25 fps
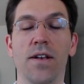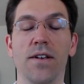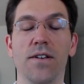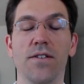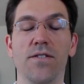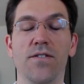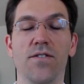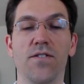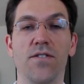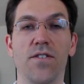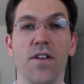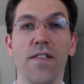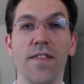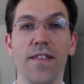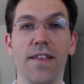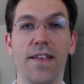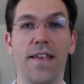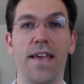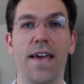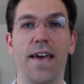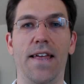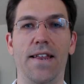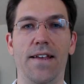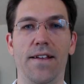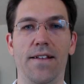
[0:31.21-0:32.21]
suddenly
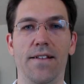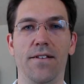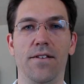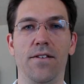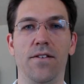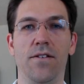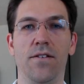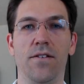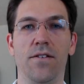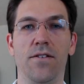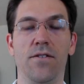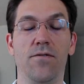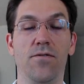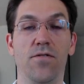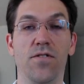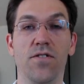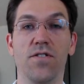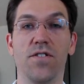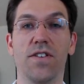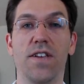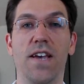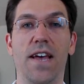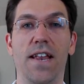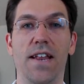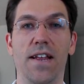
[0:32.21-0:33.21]
get it. You
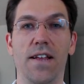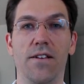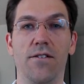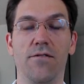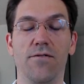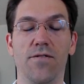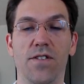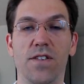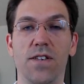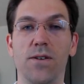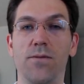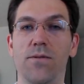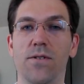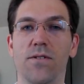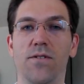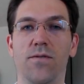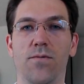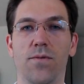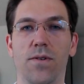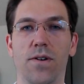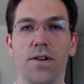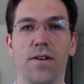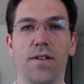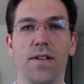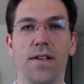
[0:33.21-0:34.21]
just get it. You see what's
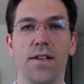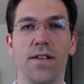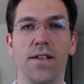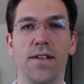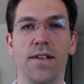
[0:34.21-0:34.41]
real.